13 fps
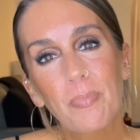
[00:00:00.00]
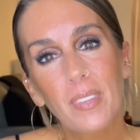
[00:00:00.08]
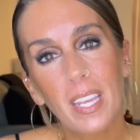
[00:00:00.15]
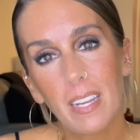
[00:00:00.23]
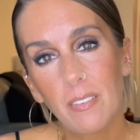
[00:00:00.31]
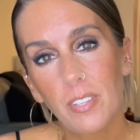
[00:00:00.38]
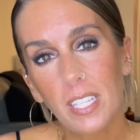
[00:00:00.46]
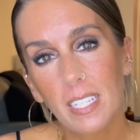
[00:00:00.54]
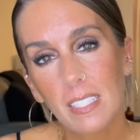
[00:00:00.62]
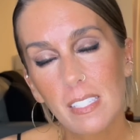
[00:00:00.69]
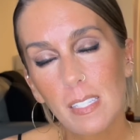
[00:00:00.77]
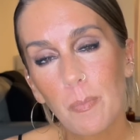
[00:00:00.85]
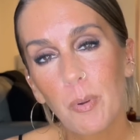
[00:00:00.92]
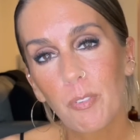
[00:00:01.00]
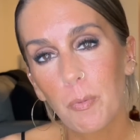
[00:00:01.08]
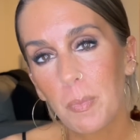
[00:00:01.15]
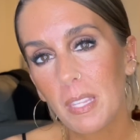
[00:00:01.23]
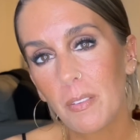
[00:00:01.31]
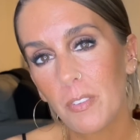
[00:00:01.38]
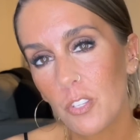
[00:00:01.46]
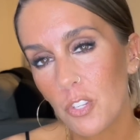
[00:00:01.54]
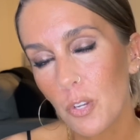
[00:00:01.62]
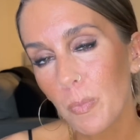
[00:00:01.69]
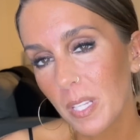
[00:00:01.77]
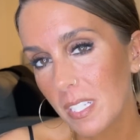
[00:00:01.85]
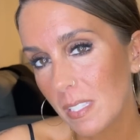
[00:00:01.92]
And if you'd like to see more from me in the
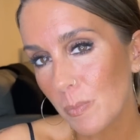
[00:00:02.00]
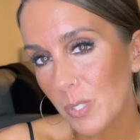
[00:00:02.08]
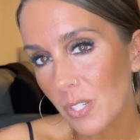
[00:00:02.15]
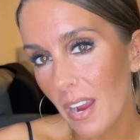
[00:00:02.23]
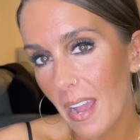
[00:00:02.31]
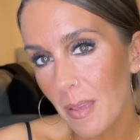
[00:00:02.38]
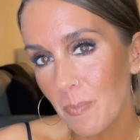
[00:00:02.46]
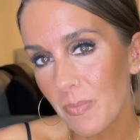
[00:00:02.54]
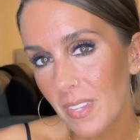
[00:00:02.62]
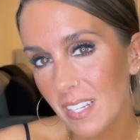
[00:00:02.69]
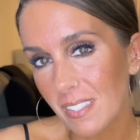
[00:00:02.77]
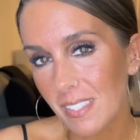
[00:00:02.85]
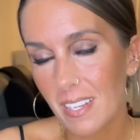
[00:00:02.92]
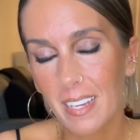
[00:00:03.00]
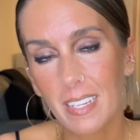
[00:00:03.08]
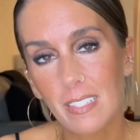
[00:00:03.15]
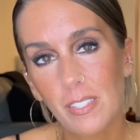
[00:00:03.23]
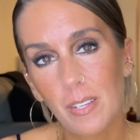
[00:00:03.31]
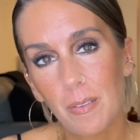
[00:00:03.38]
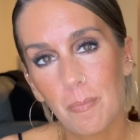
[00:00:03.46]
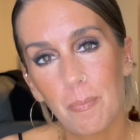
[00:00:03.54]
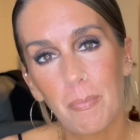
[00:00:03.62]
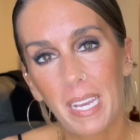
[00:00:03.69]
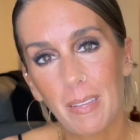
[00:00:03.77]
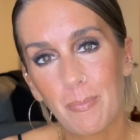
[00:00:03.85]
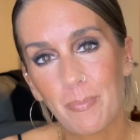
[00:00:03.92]
future, please subscribe. I'll see you guys soon.
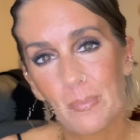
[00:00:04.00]
Bye.